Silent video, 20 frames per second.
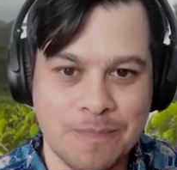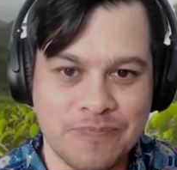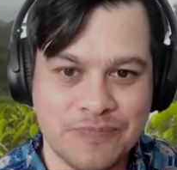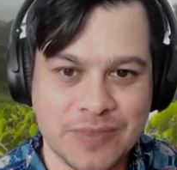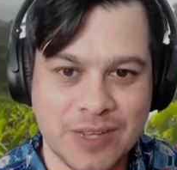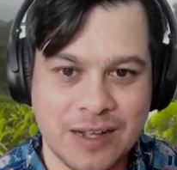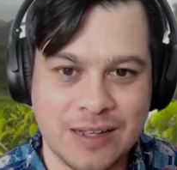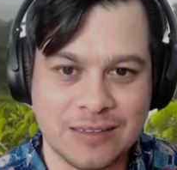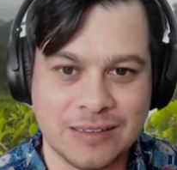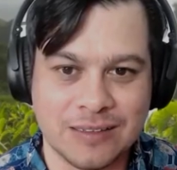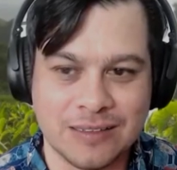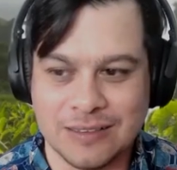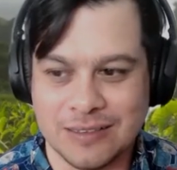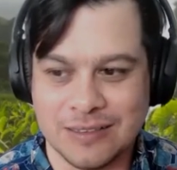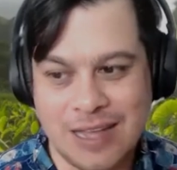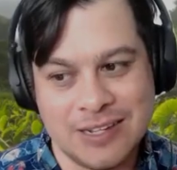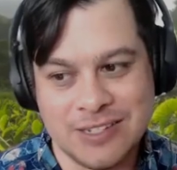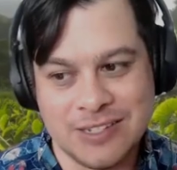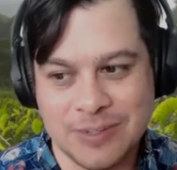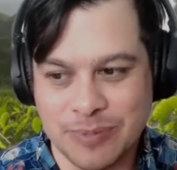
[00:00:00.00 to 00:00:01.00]

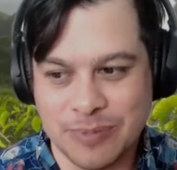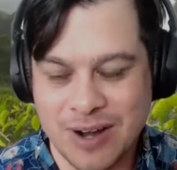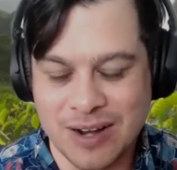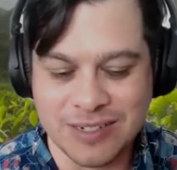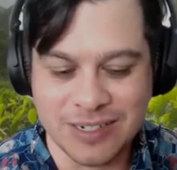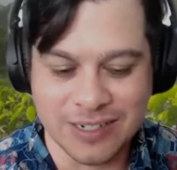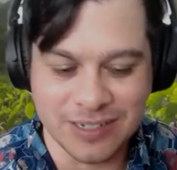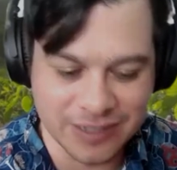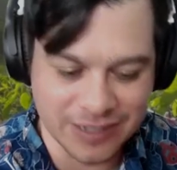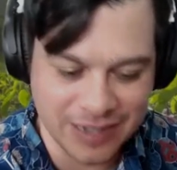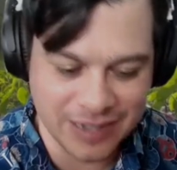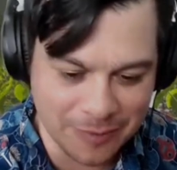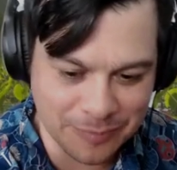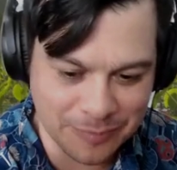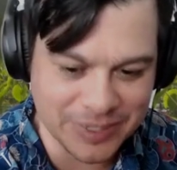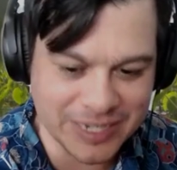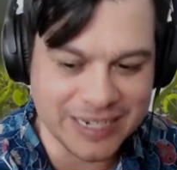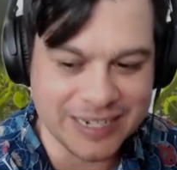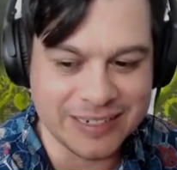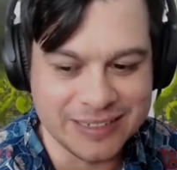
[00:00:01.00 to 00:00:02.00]
Lots of projects
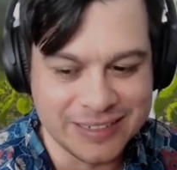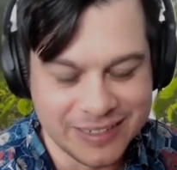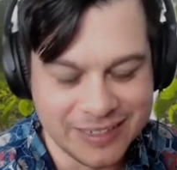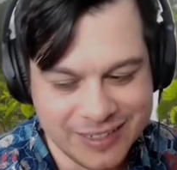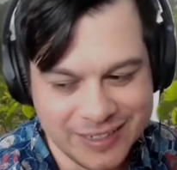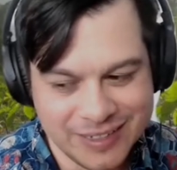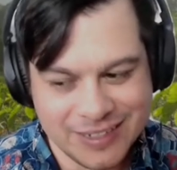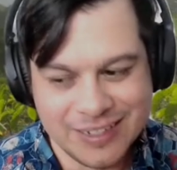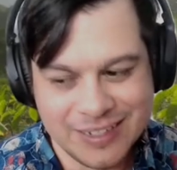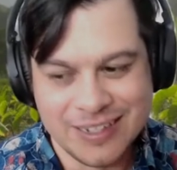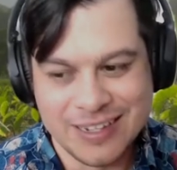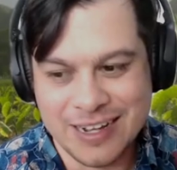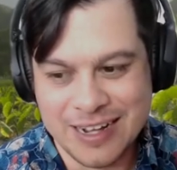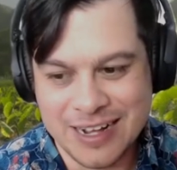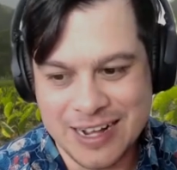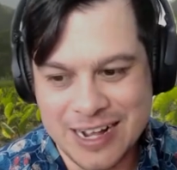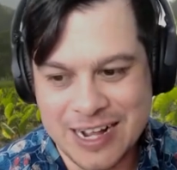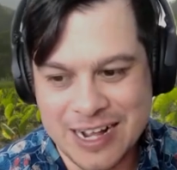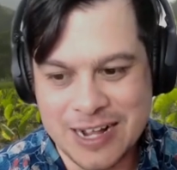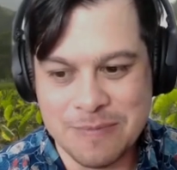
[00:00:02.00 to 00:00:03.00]
happening,
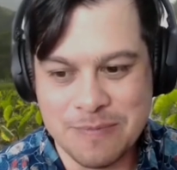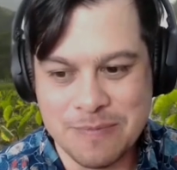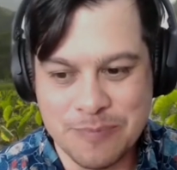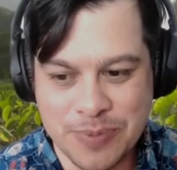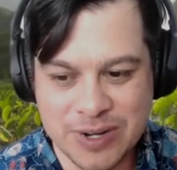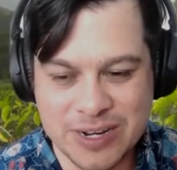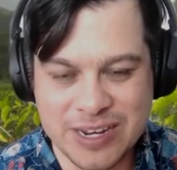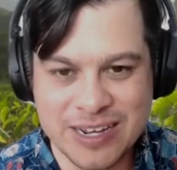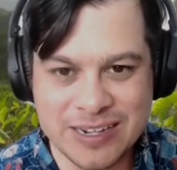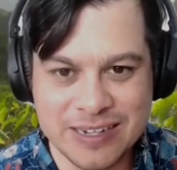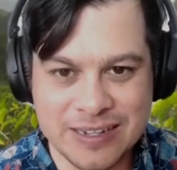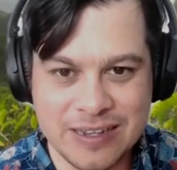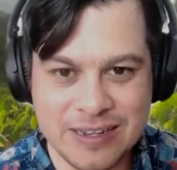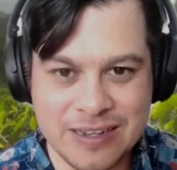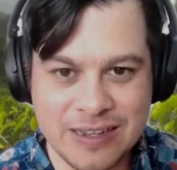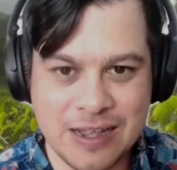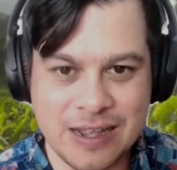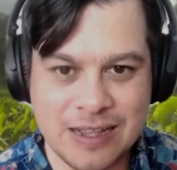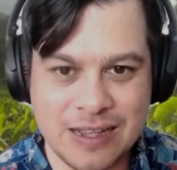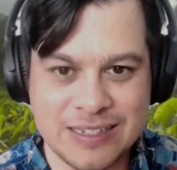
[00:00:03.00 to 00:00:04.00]
but you could
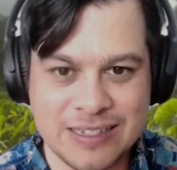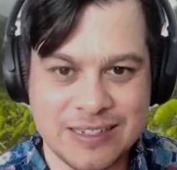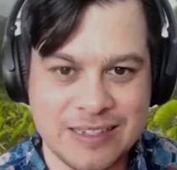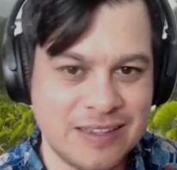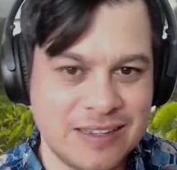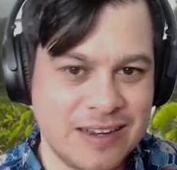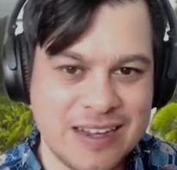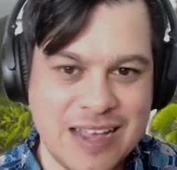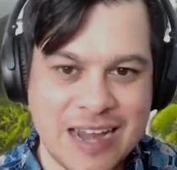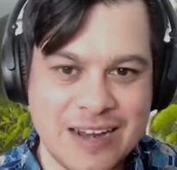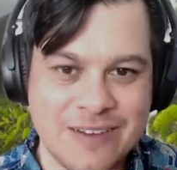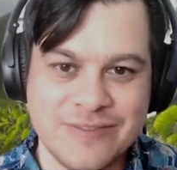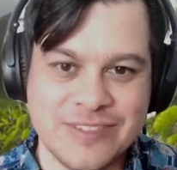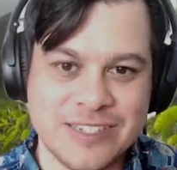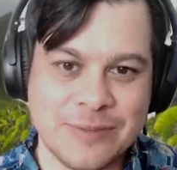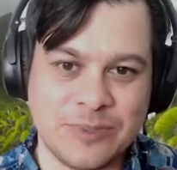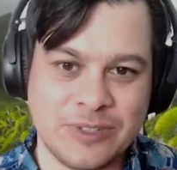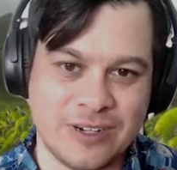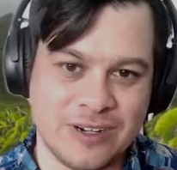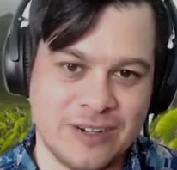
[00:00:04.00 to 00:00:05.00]
kind of
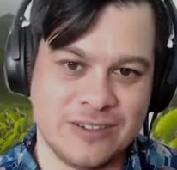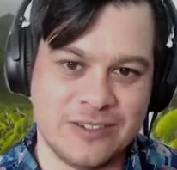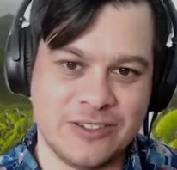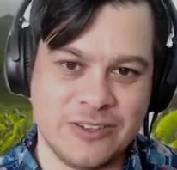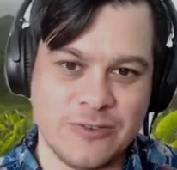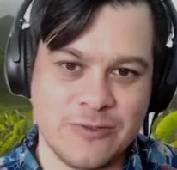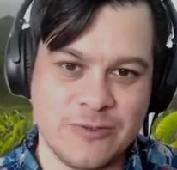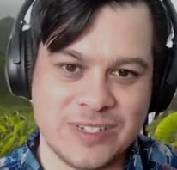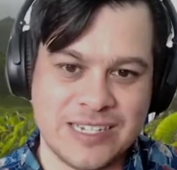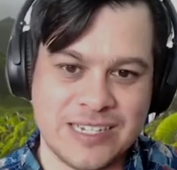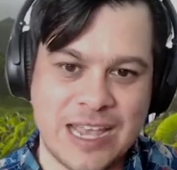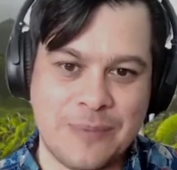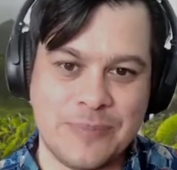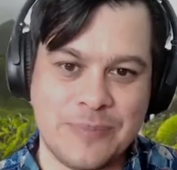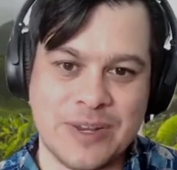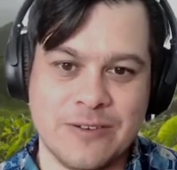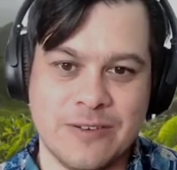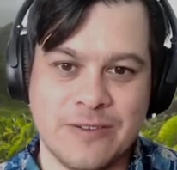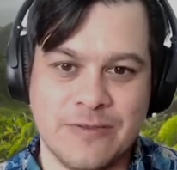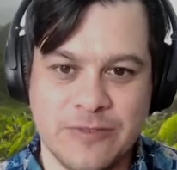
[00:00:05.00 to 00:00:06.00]
similar to what's
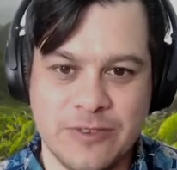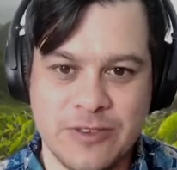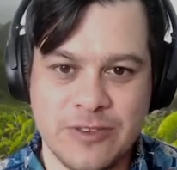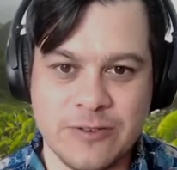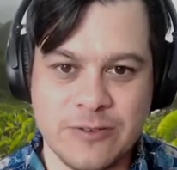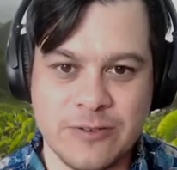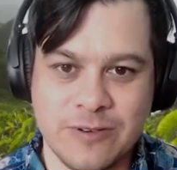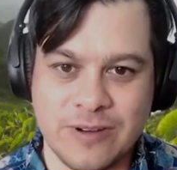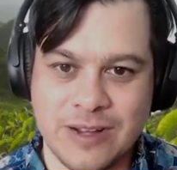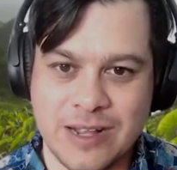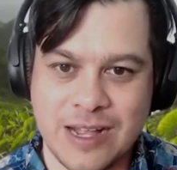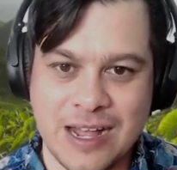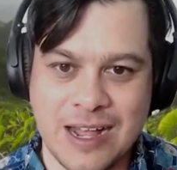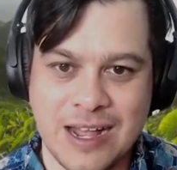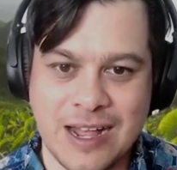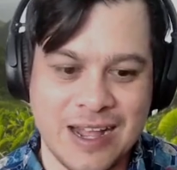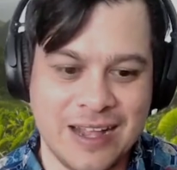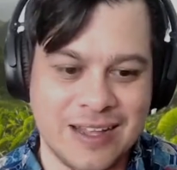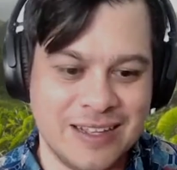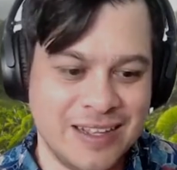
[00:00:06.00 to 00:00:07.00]
happening with you,
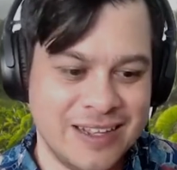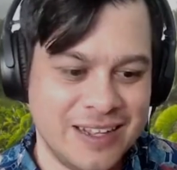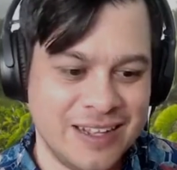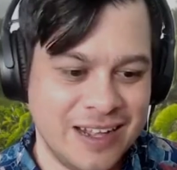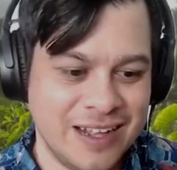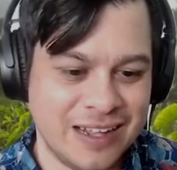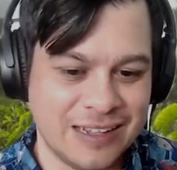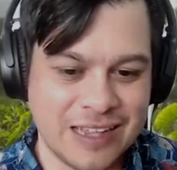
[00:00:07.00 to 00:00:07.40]
a lot of